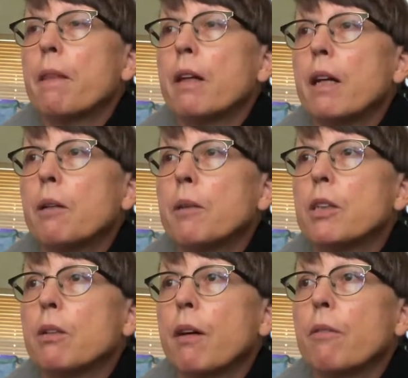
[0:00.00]
anyway,
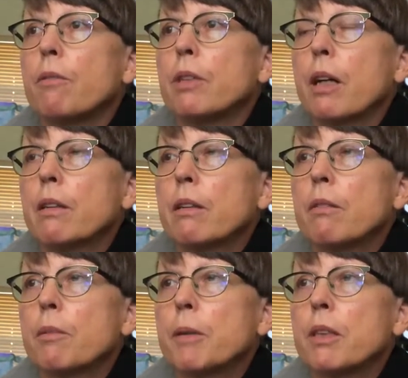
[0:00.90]
so I was on there
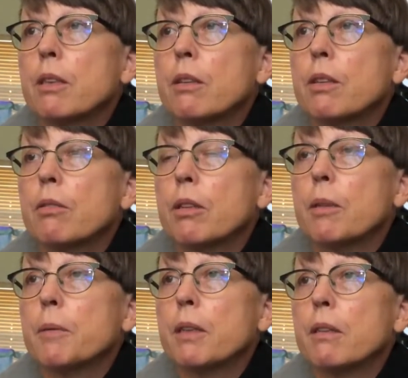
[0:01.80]
with my steri
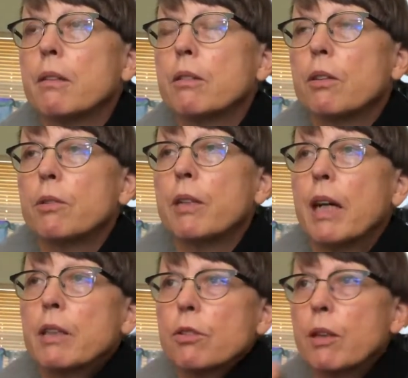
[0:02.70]
strips, and so you
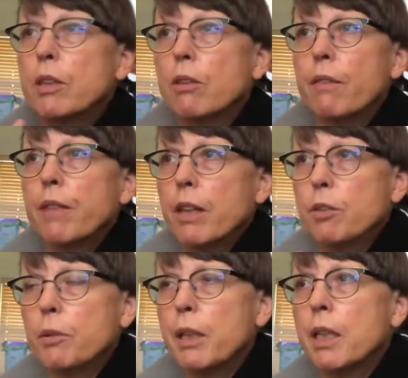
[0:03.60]
got the dressing off. That's
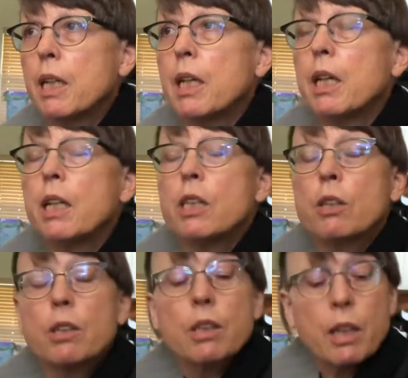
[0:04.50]
great. So
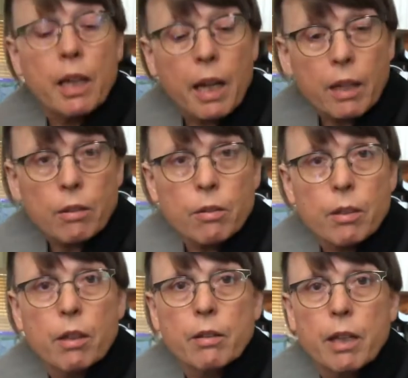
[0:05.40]
since I had her
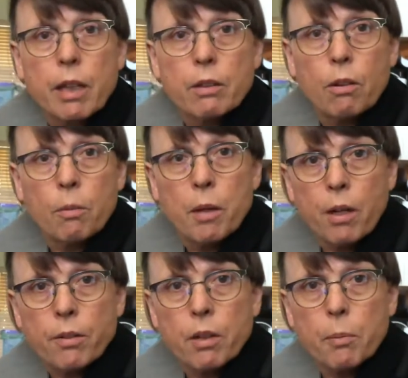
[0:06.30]
there and I had the home
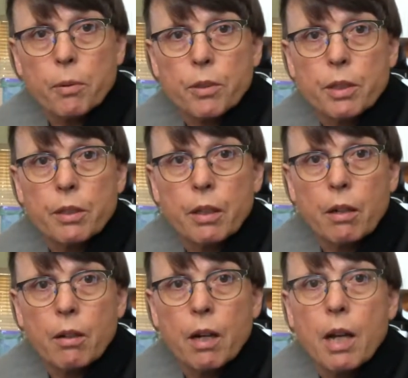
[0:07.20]
health care person
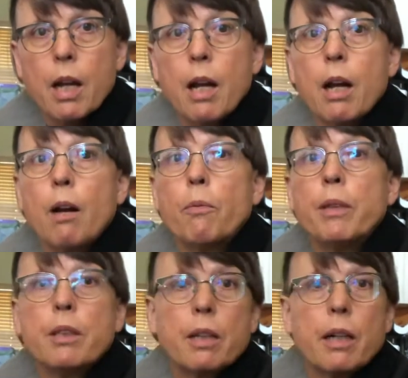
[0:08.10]
there, we
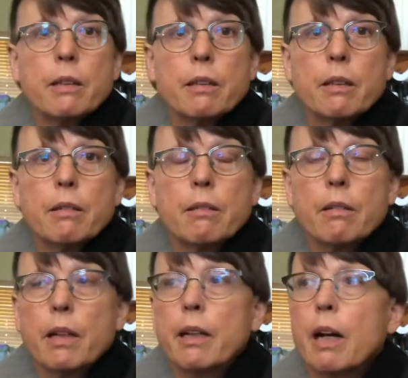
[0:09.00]
decided,
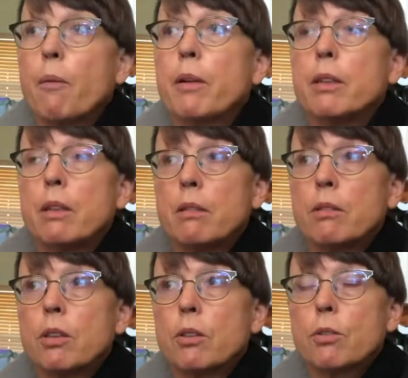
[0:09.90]
like, I wanted
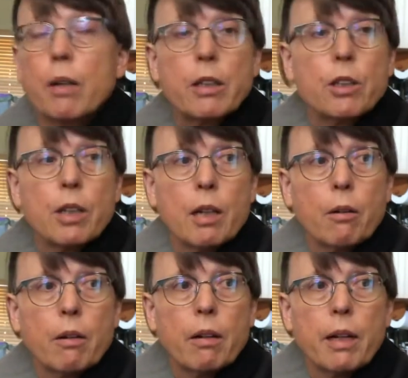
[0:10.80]
to try to
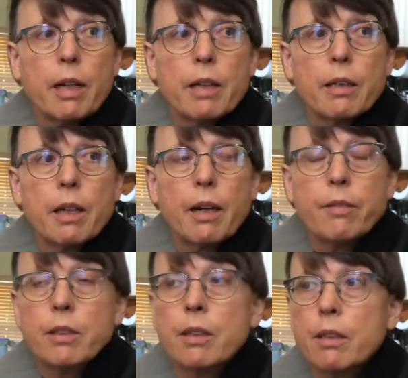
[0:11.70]
shower. And I have
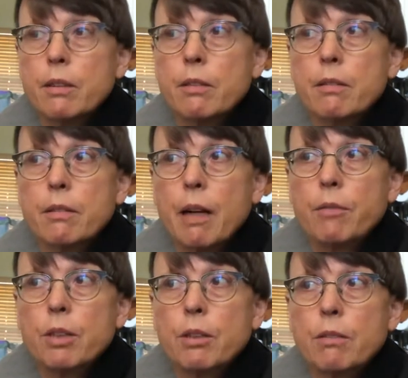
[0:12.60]
to say, I
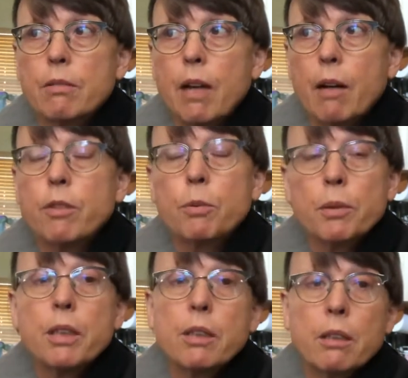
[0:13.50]
was
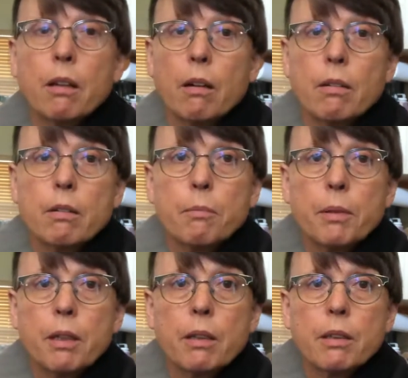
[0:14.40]
really scared
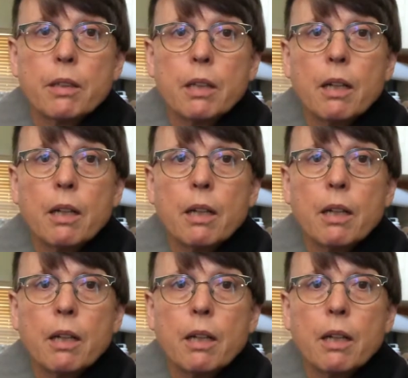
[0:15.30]
because